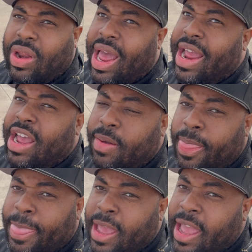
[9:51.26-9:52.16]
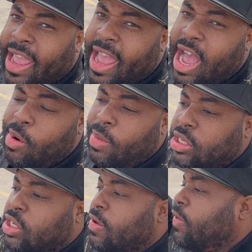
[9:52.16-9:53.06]
I am and how
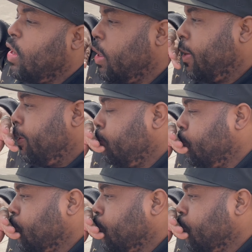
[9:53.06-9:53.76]
much of a um